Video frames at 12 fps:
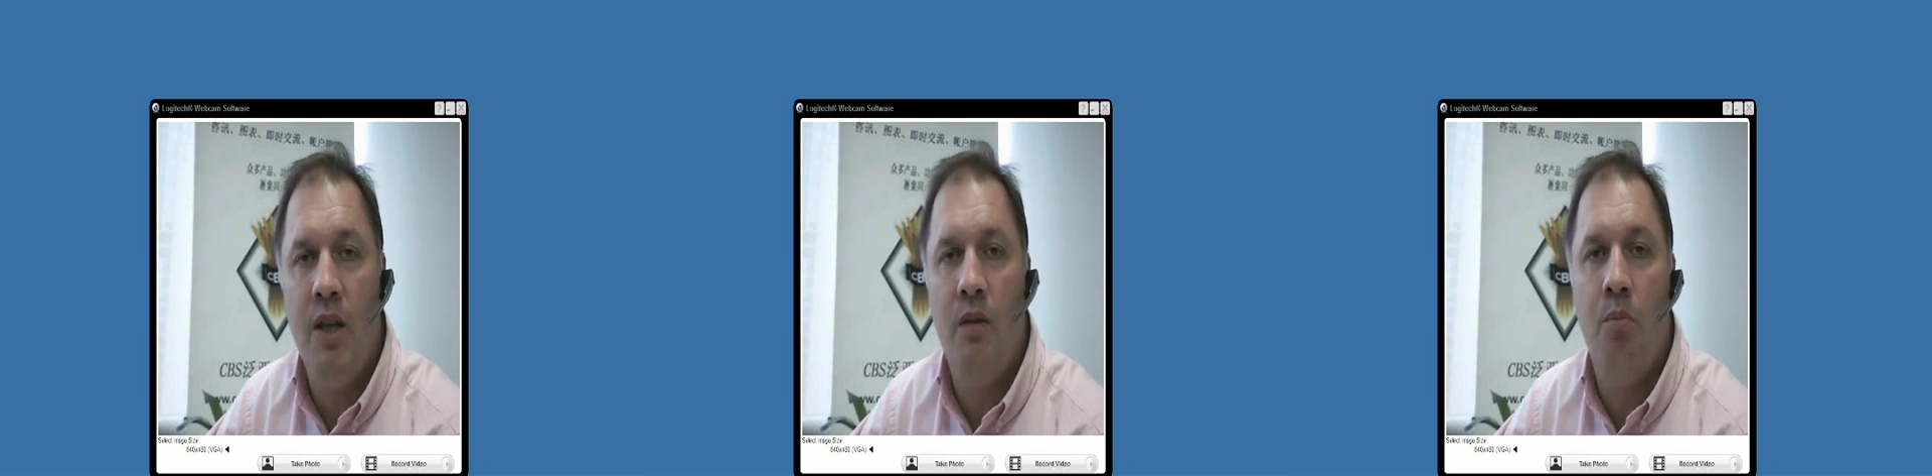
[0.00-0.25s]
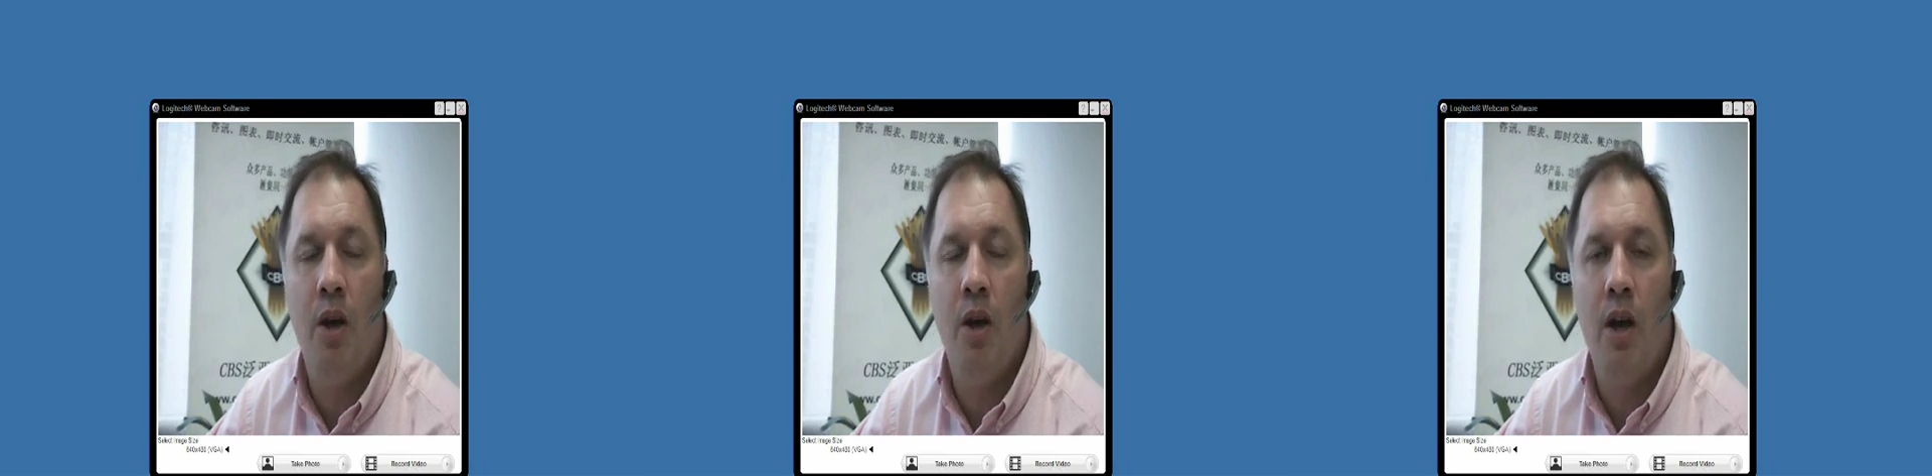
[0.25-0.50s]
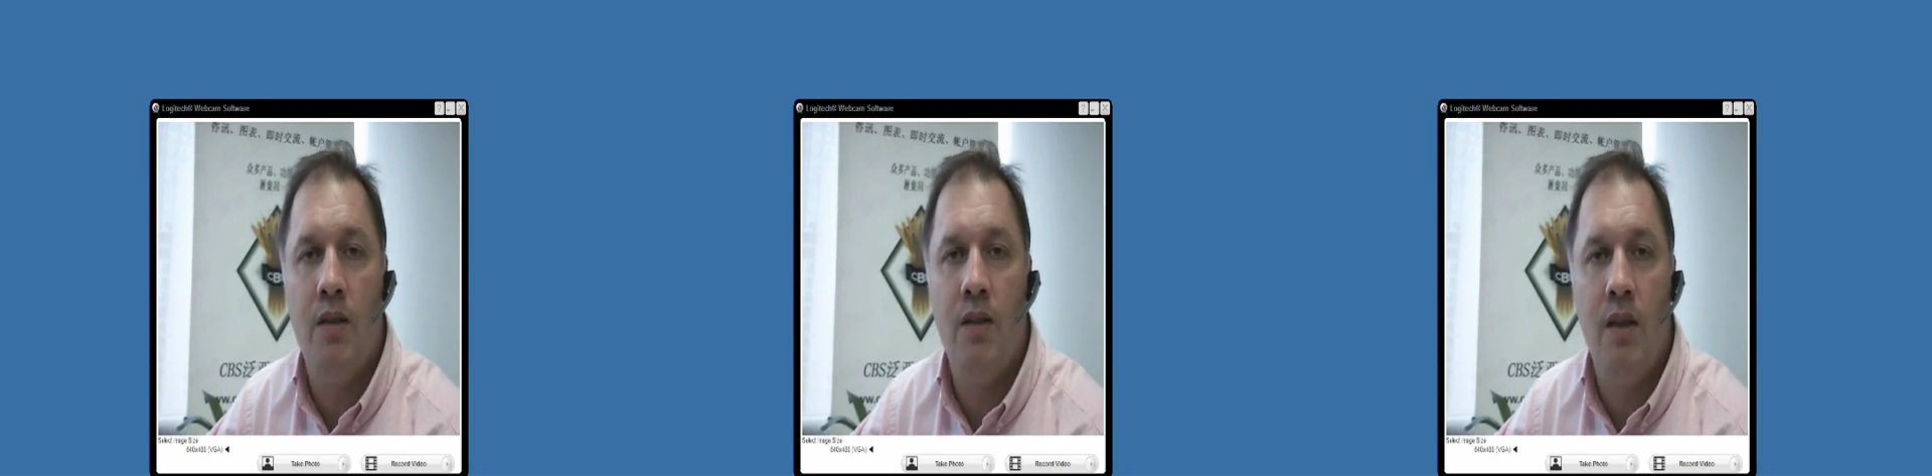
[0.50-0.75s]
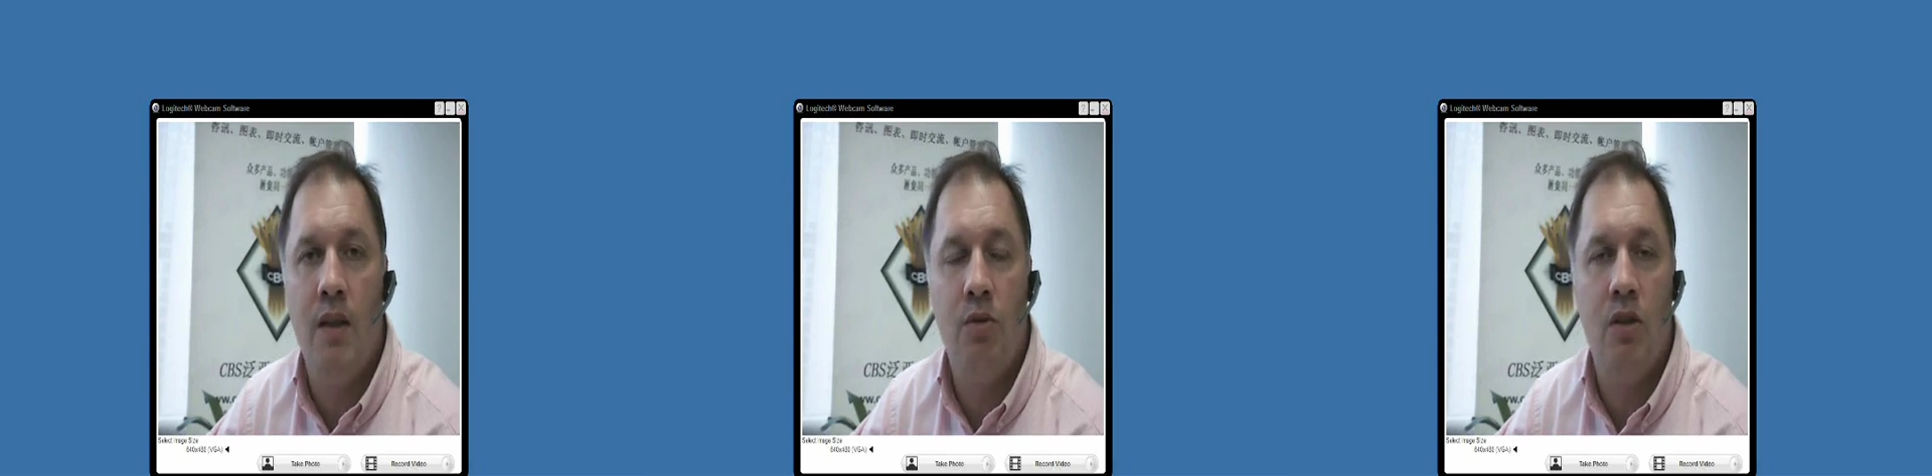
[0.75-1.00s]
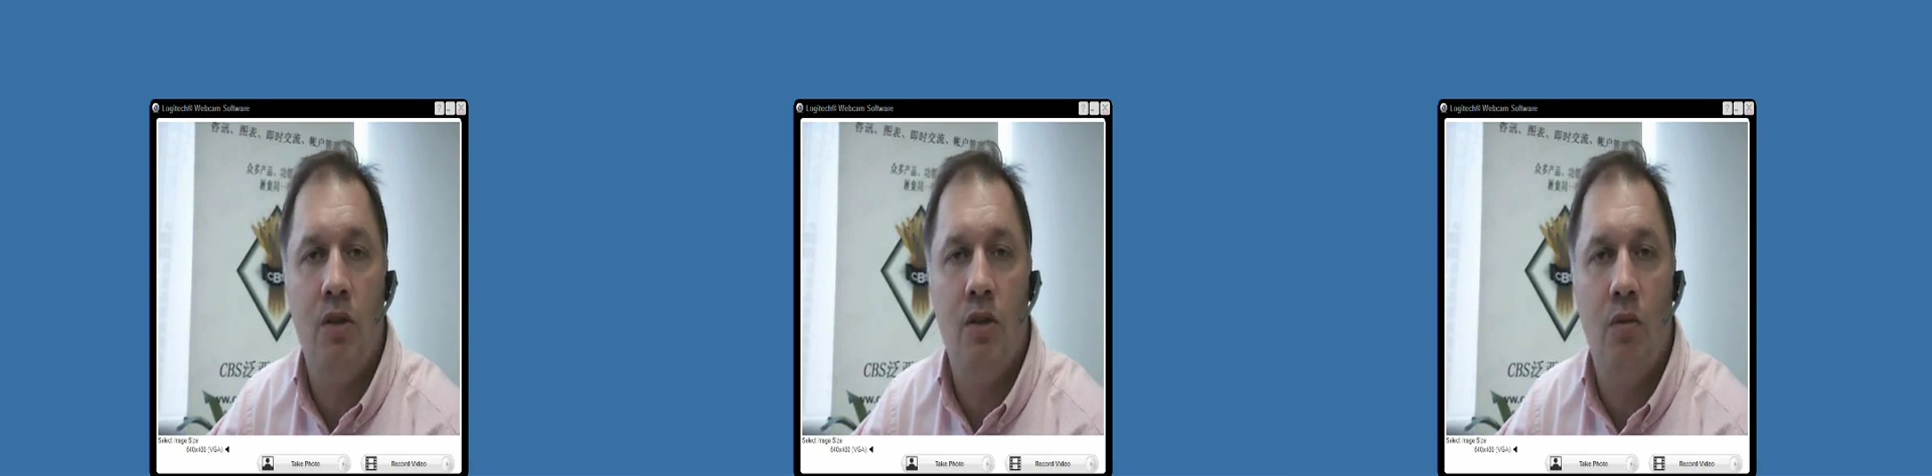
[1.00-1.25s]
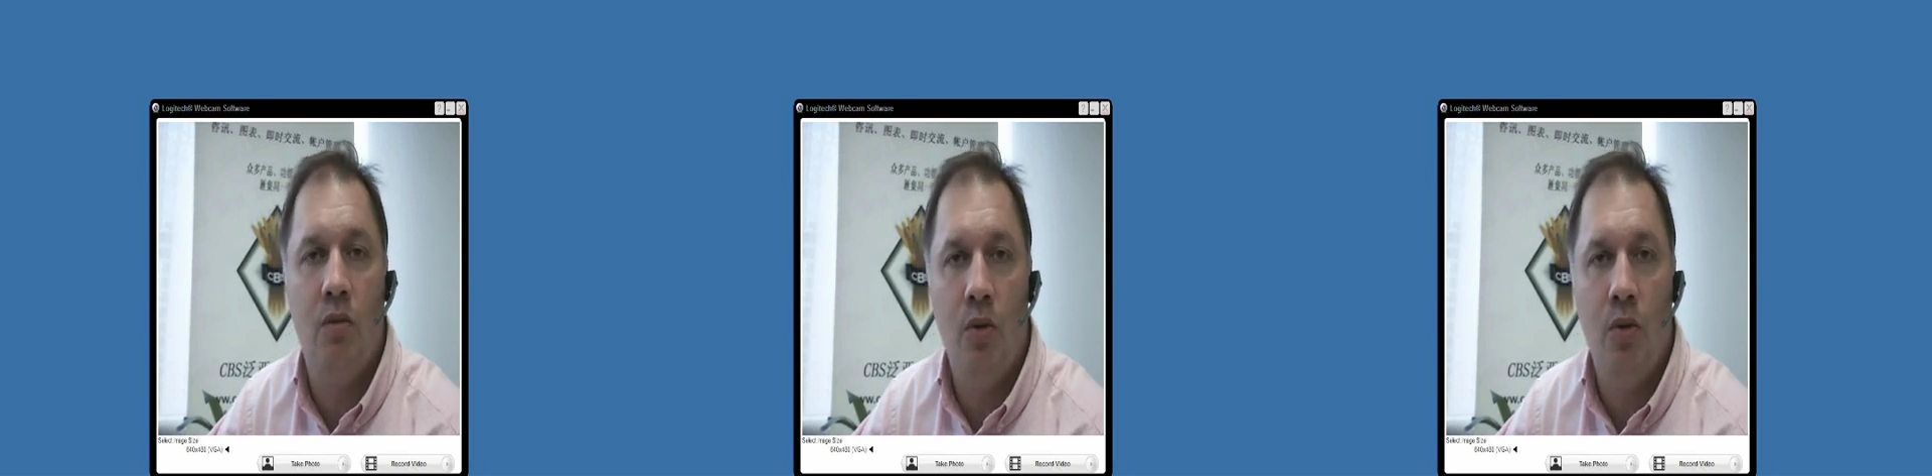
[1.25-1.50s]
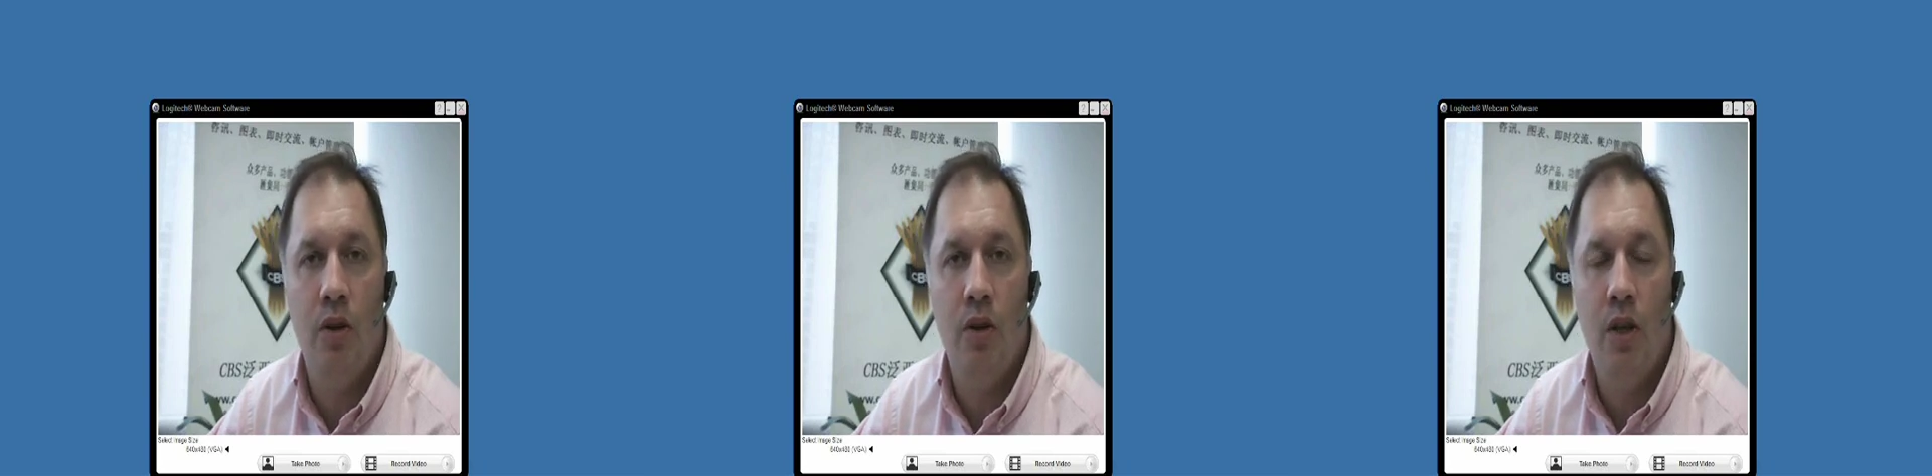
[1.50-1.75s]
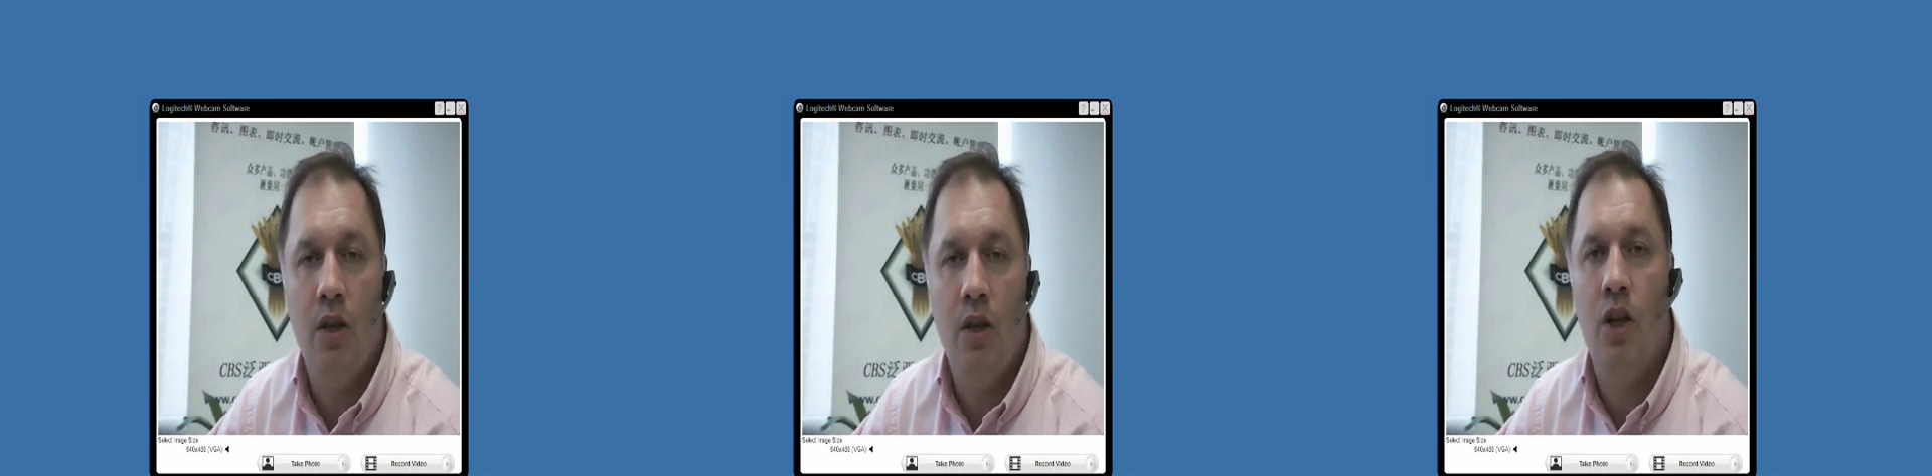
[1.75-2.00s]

bid bias, dips are supported,